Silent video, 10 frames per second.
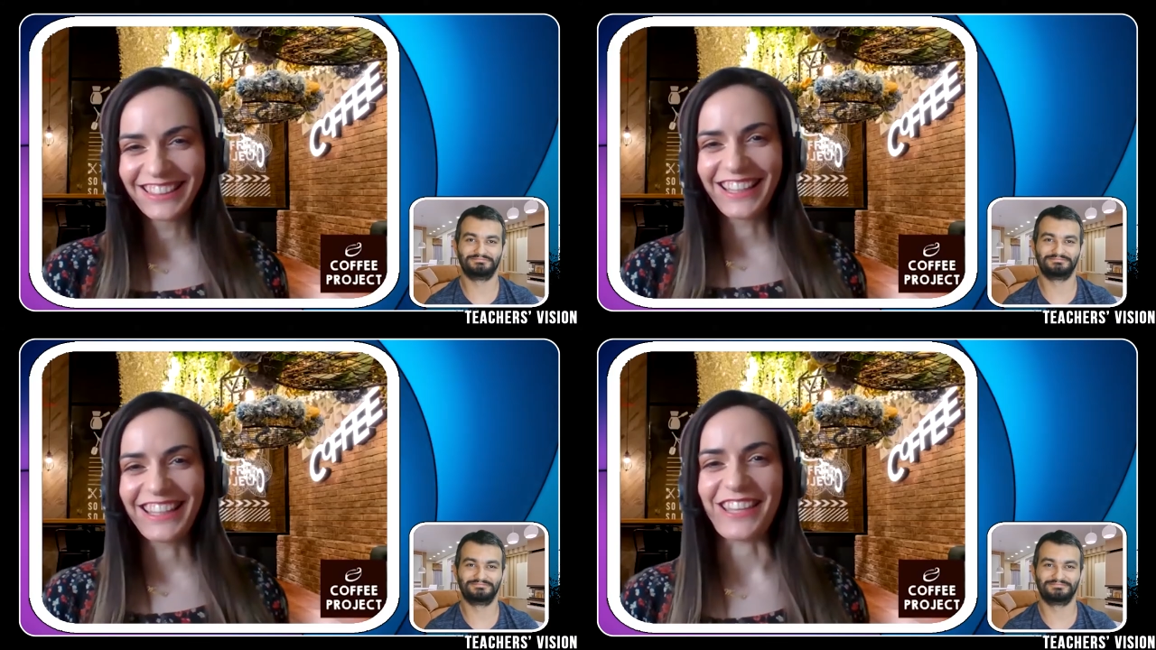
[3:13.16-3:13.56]

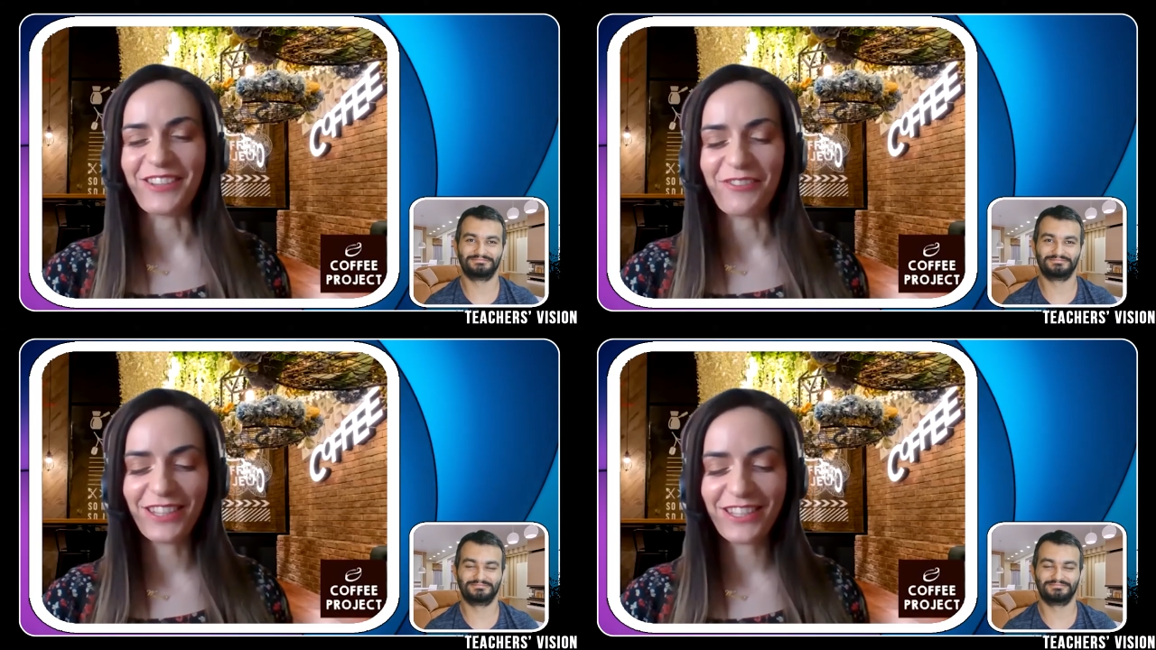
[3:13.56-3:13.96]
Speaker 1: yeah,
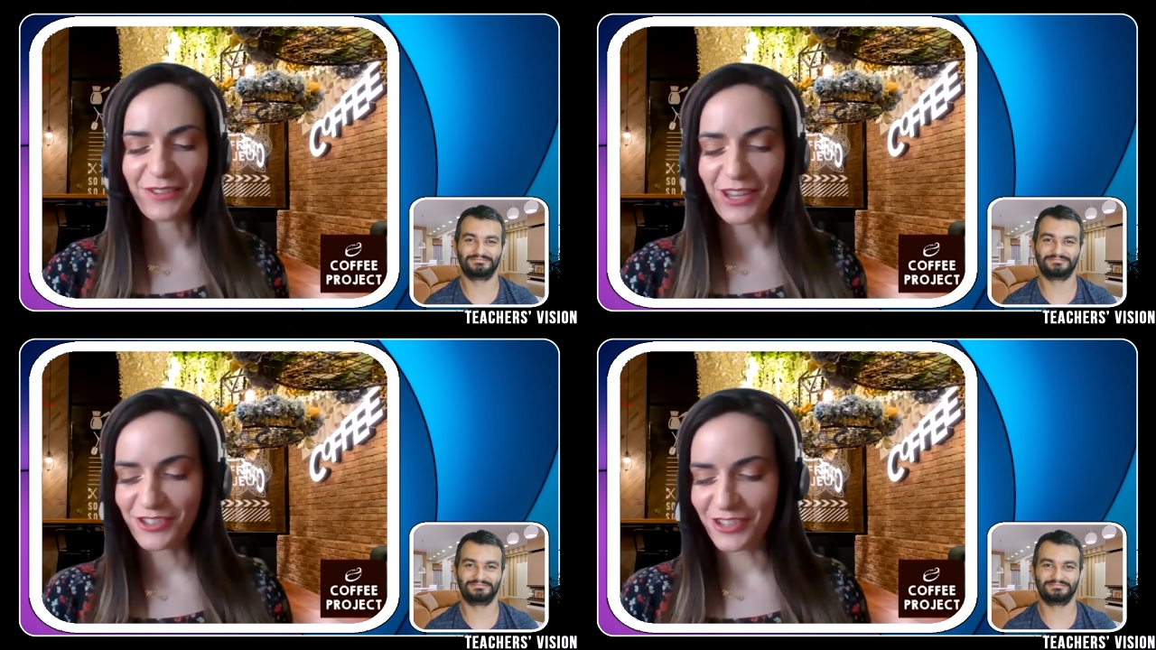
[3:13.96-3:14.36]
so this
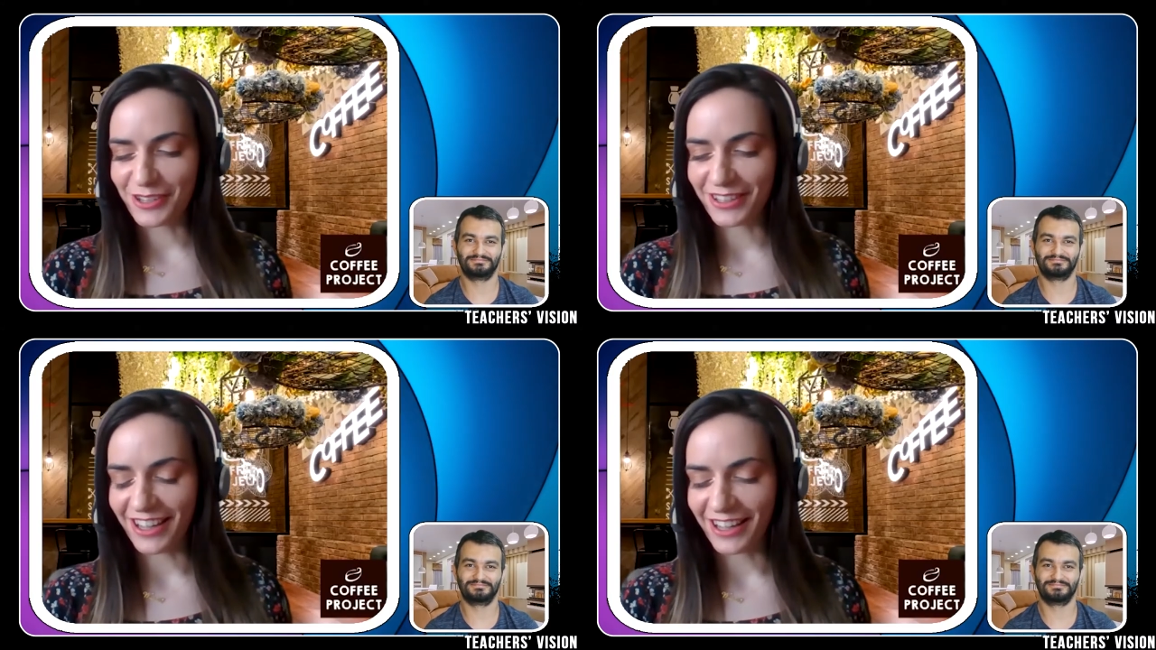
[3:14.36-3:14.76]

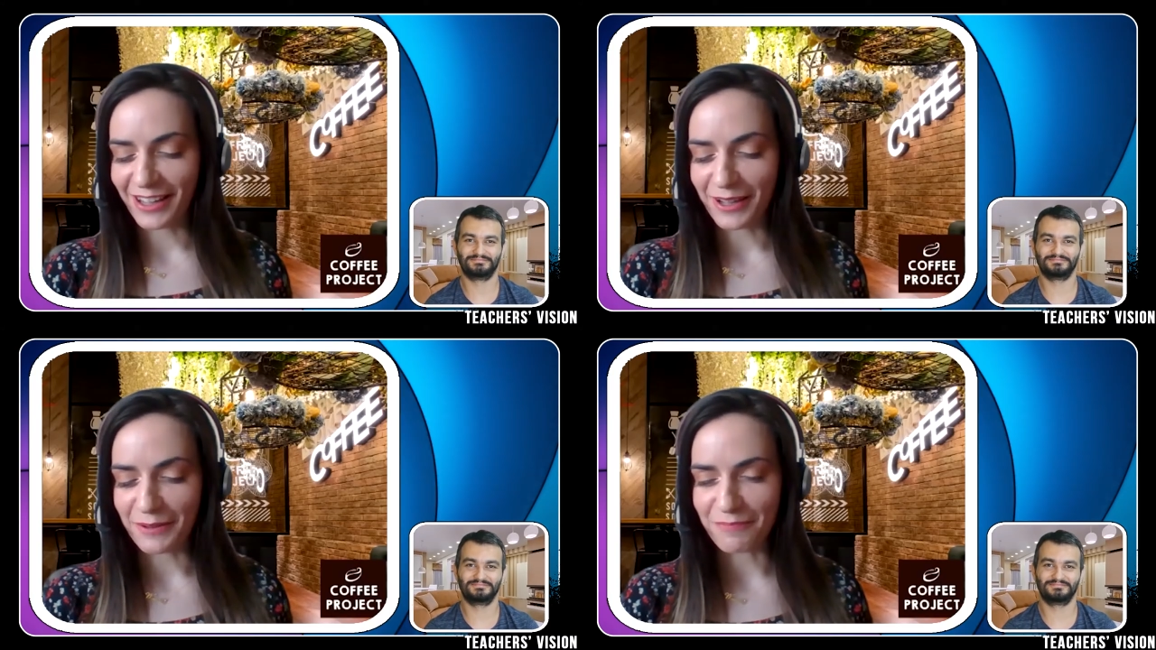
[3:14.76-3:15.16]
question
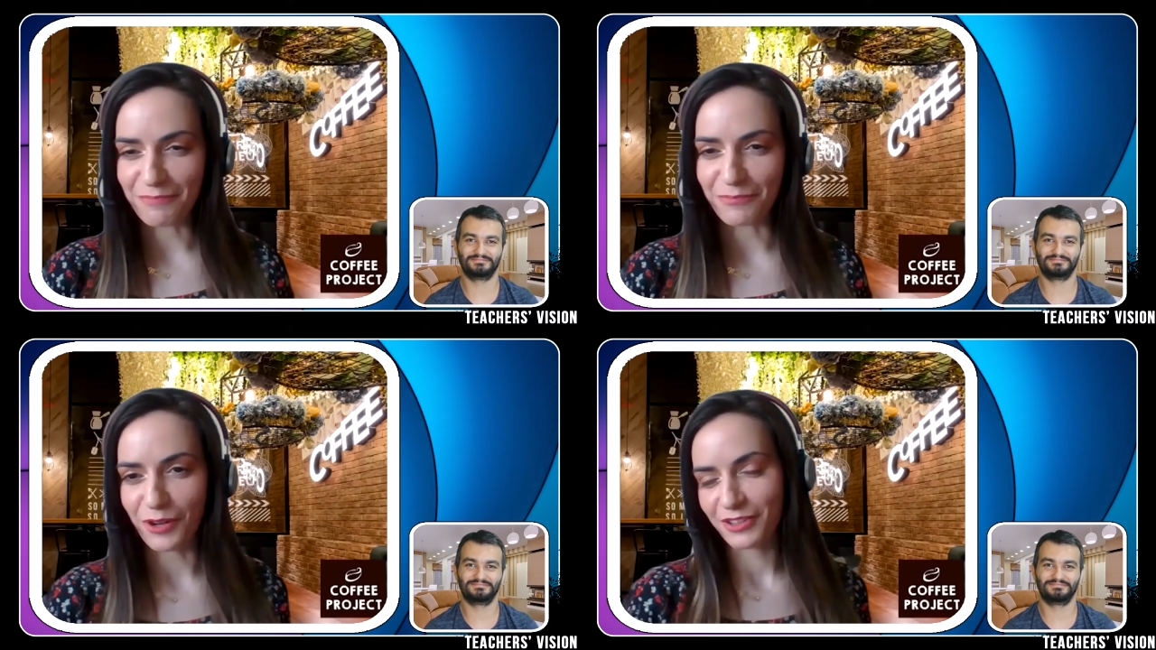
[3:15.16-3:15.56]

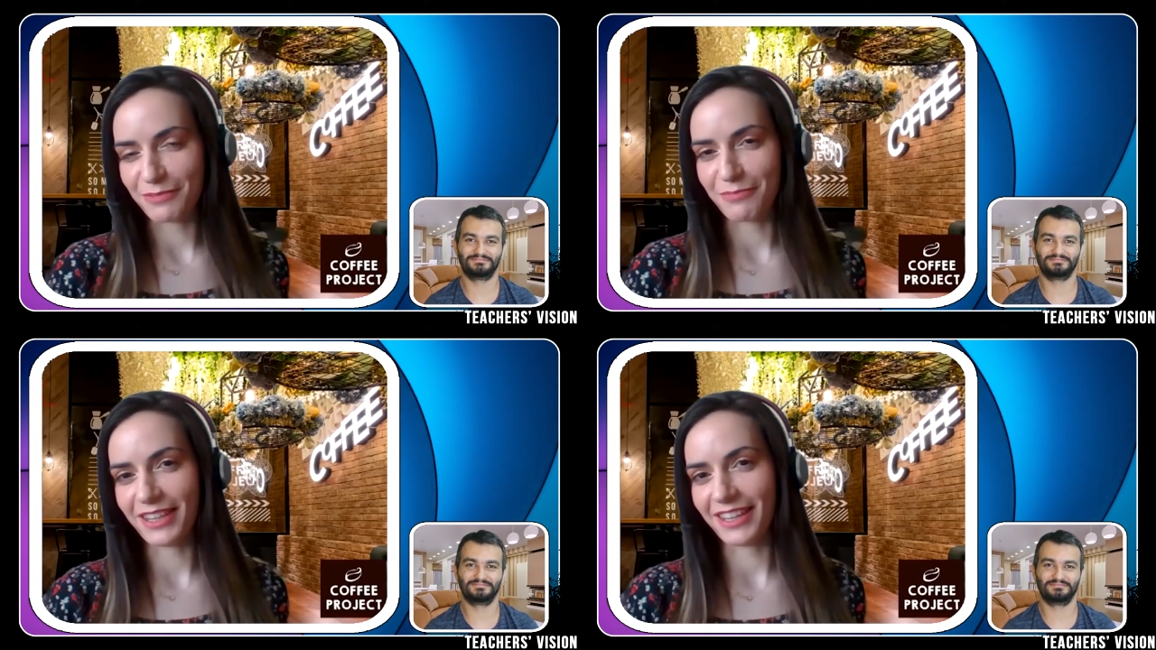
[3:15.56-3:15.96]
um, brought
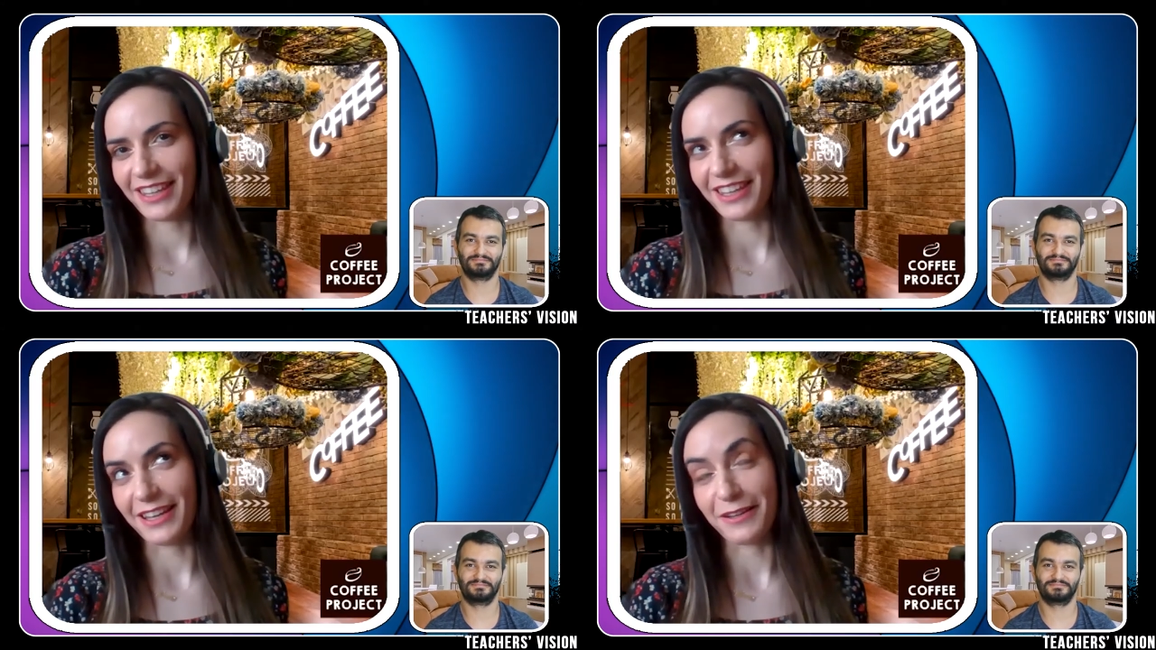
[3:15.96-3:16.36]

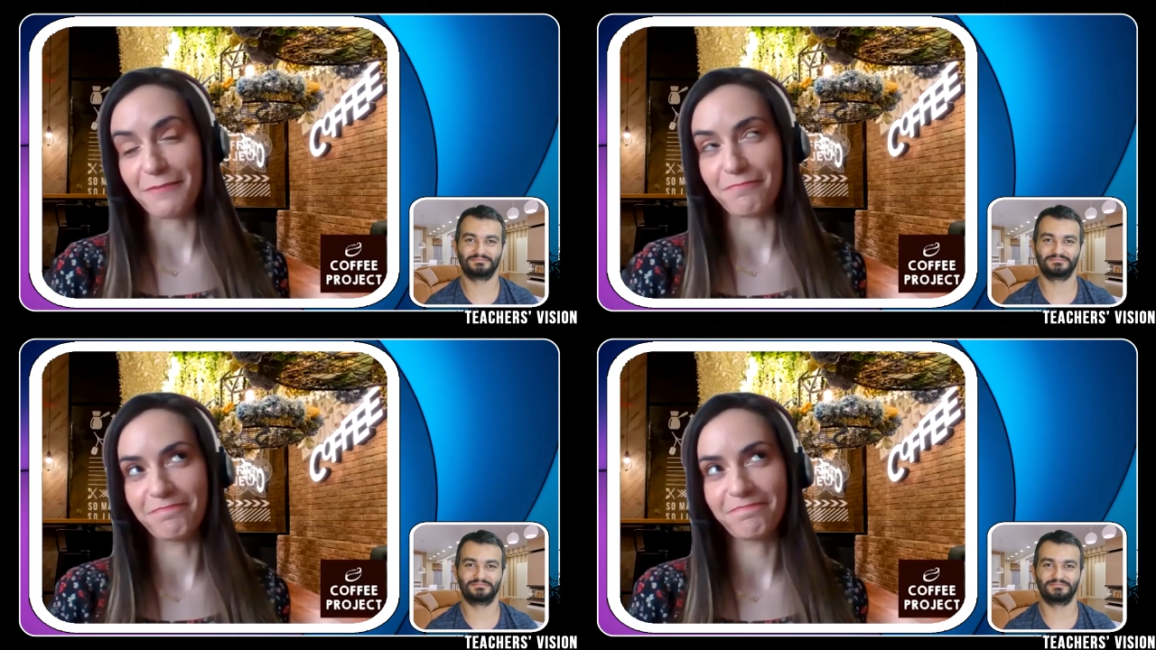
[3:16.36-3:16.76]
me um,